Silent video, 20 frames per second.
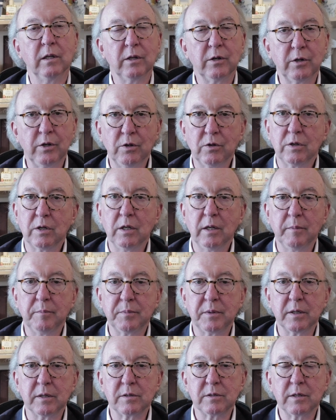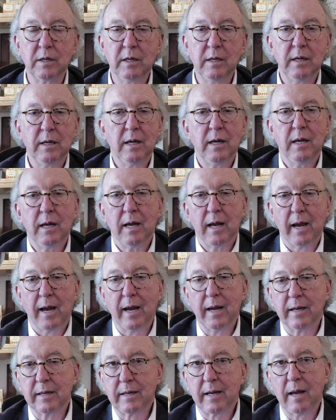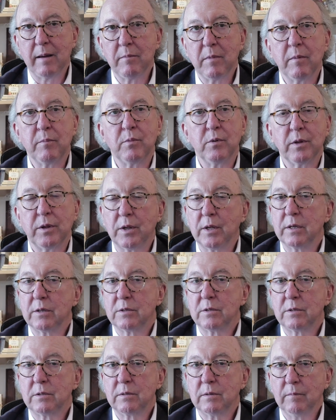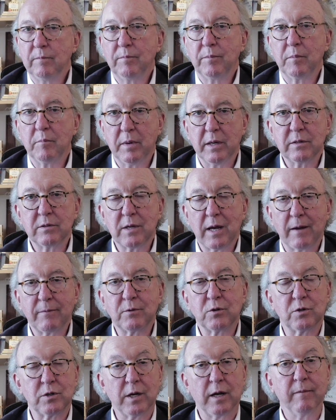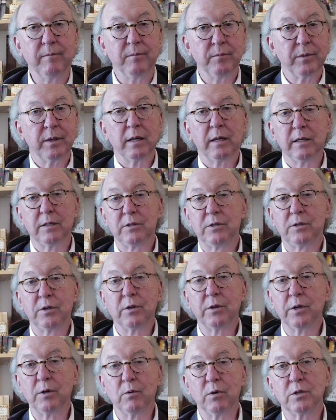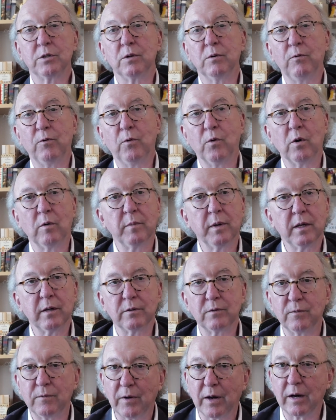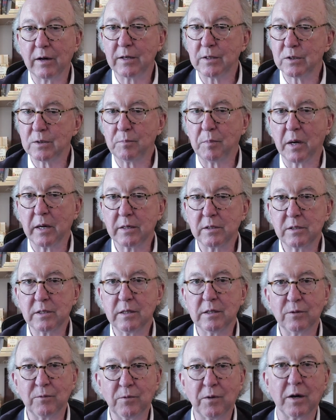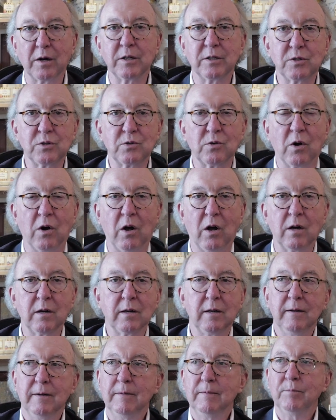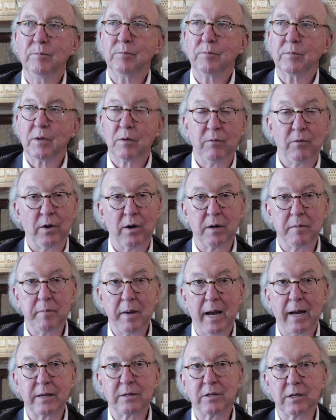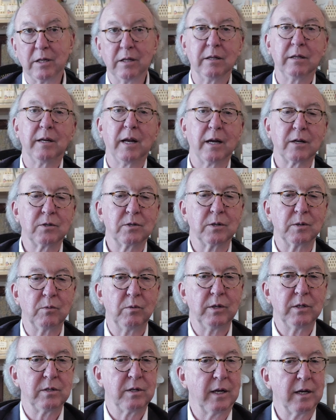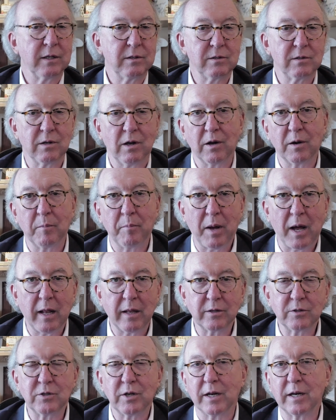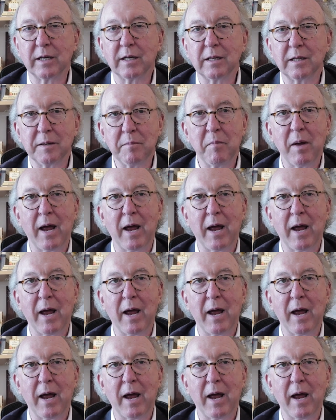little eucalyptus, and came up with this men's aftershave. It's still the original formula. It's very spicy, it's very strong, very masculine. Actually, we say it's unapologetically